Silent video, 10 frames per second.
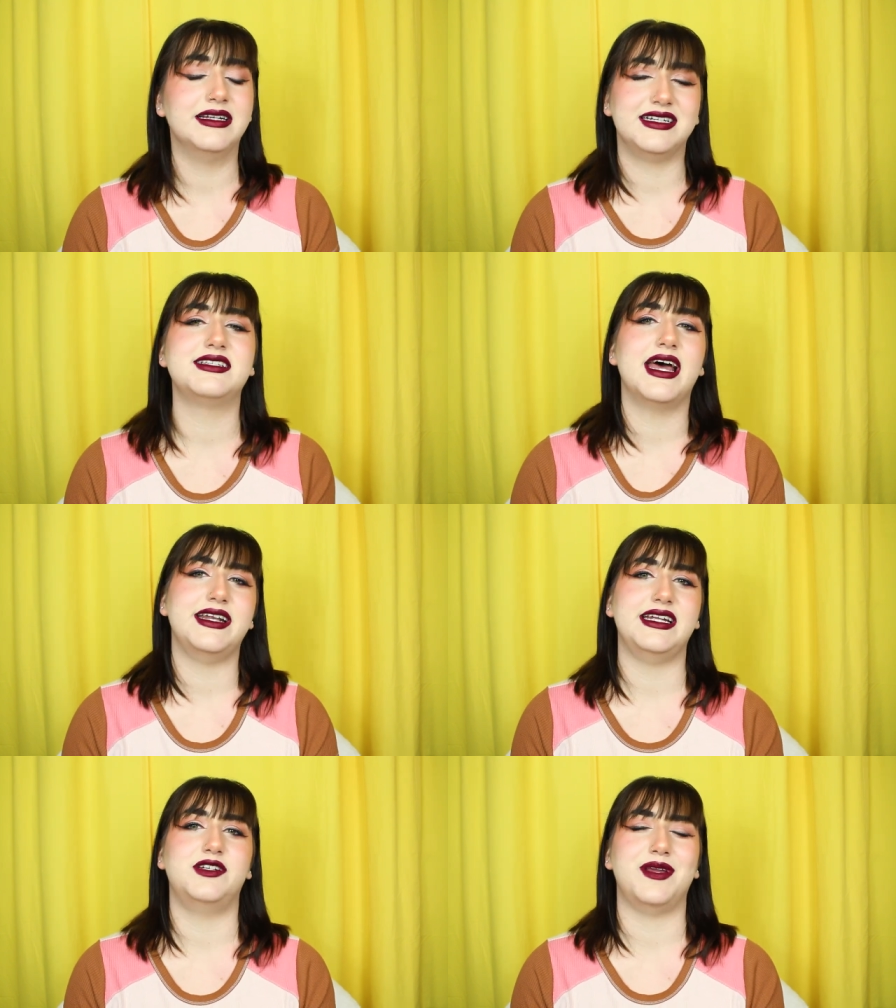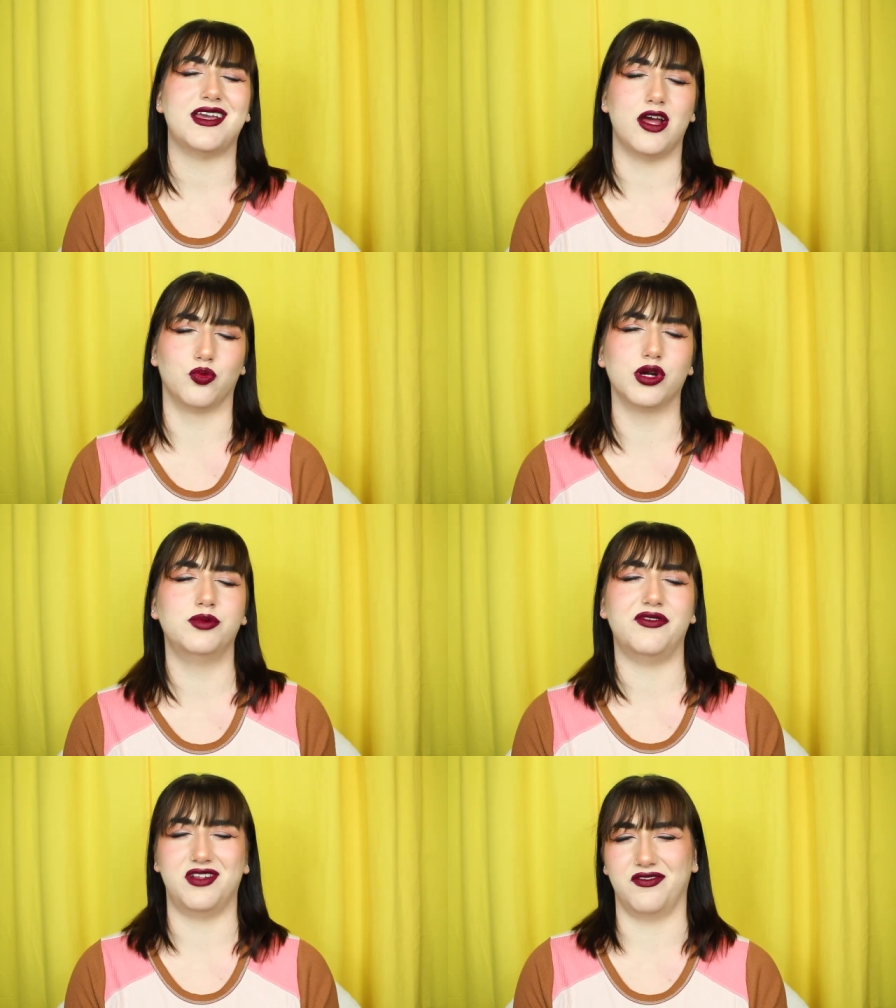Does that need to be a
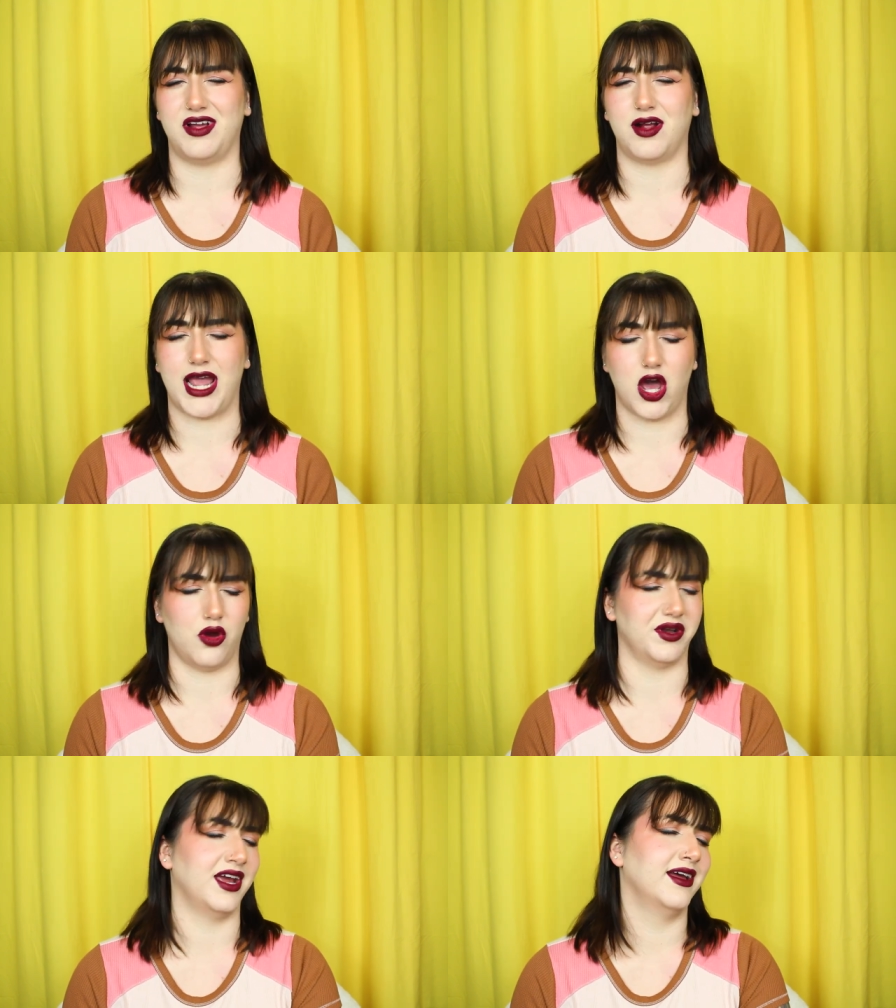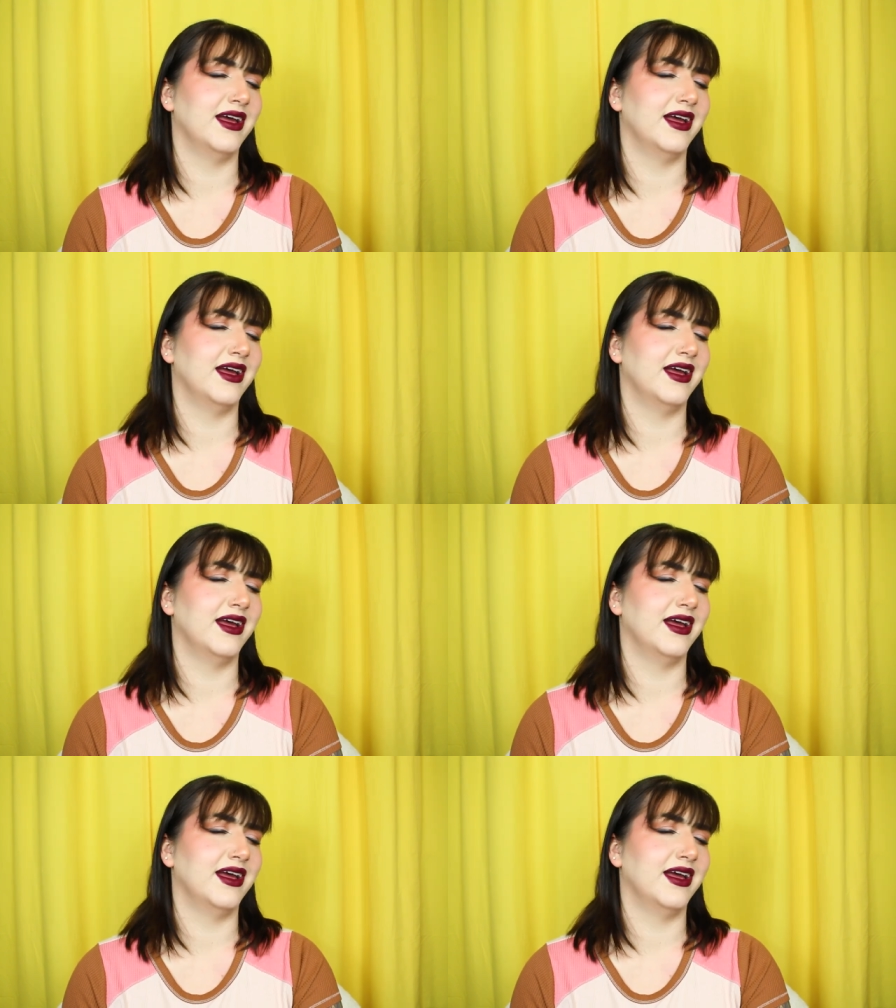room of their very own?